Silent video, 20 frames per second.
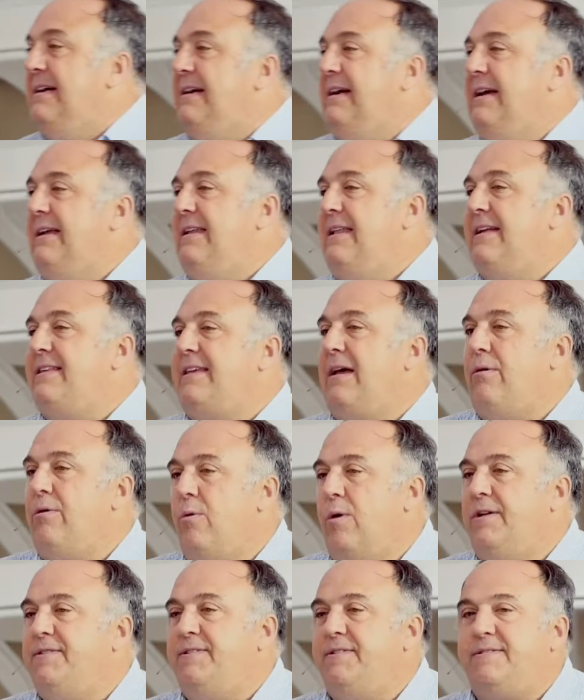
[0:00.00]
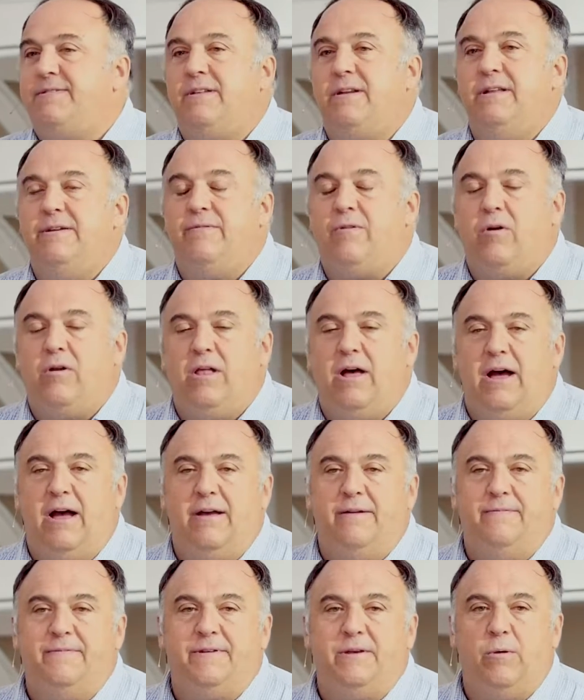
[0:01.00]
And that's how he wants us to live our
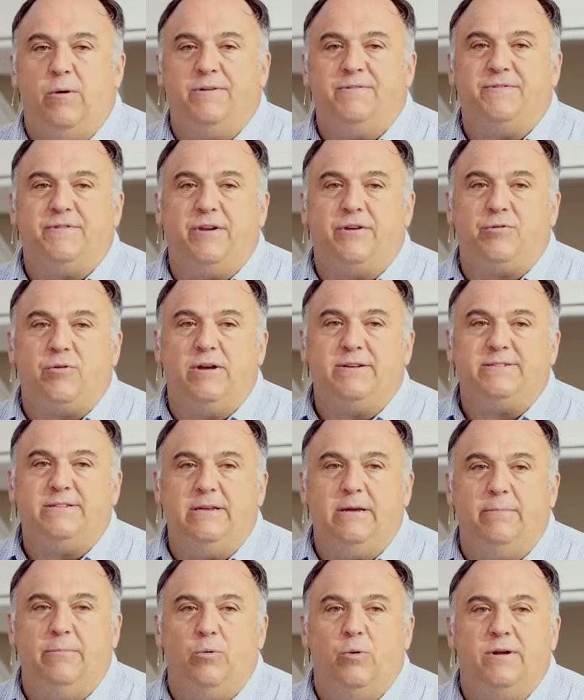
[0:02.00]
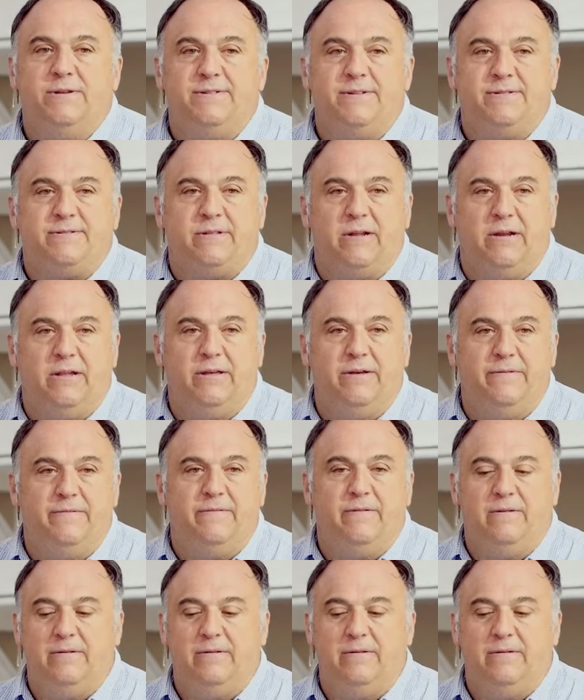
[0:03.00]
lives. He wants us to trust him. He wants us to live